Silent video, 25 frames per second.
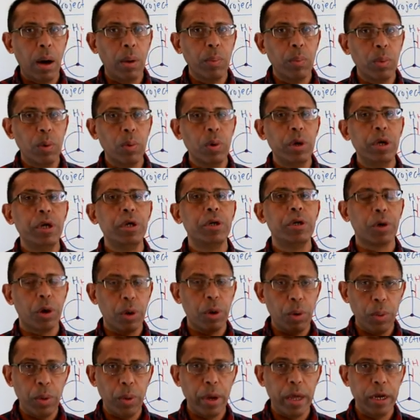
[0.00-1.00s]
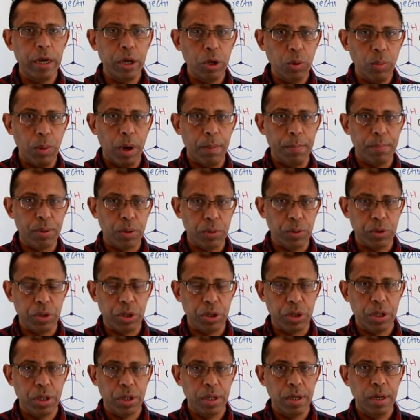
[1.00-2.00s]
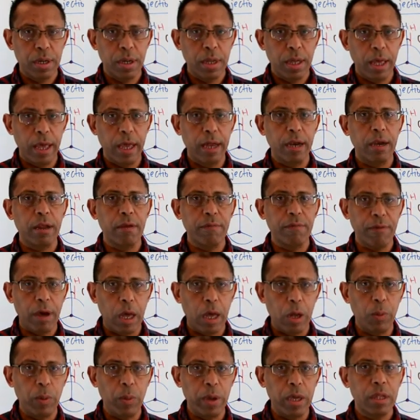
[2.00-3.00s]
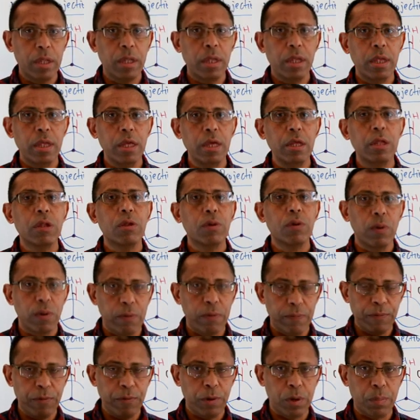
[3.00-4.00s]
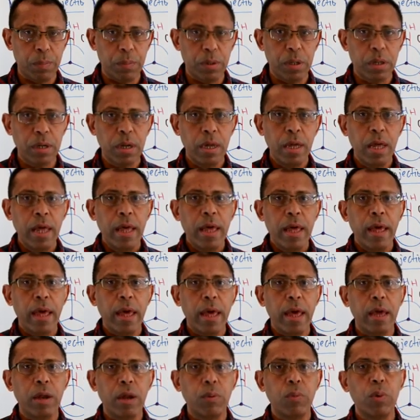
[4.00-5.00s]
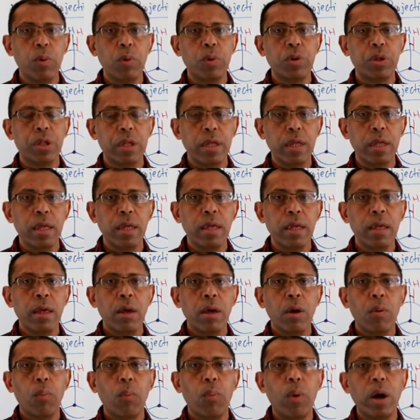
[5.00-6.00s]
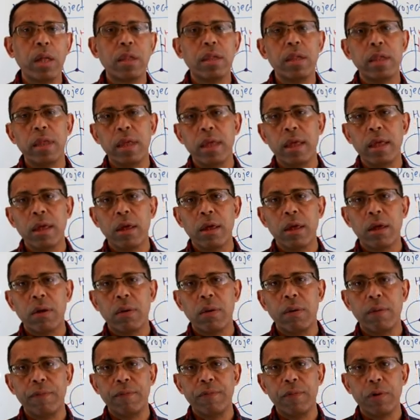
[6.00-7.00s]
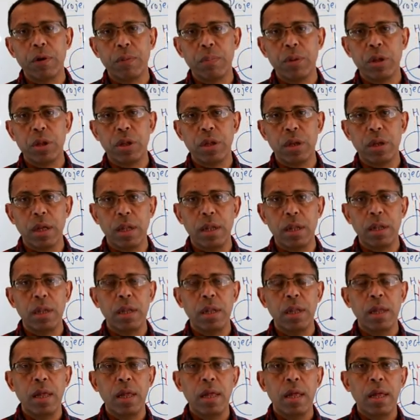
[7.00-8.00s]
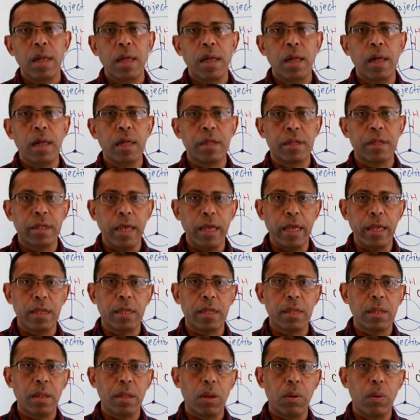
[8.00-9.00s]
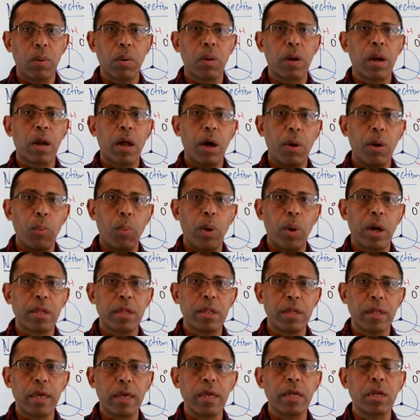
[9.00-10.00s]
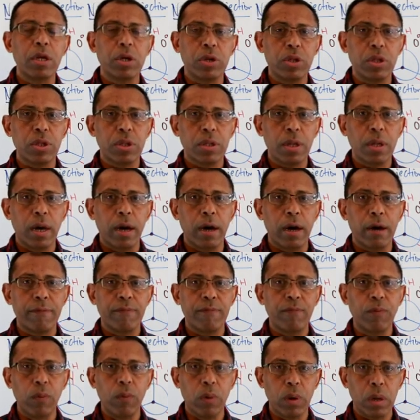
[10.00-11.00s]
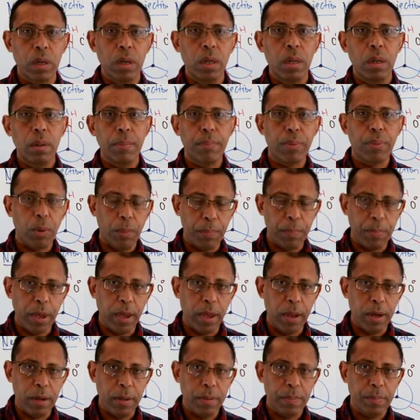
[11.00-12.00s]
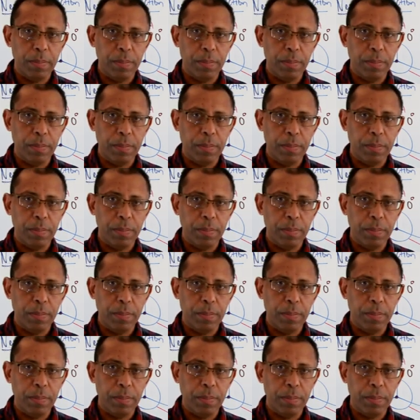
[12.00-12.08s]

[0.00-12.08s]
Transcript: we will draw a Newman projection and evaluate each conformer, and we will see what the conformational states or what the energies are for propane.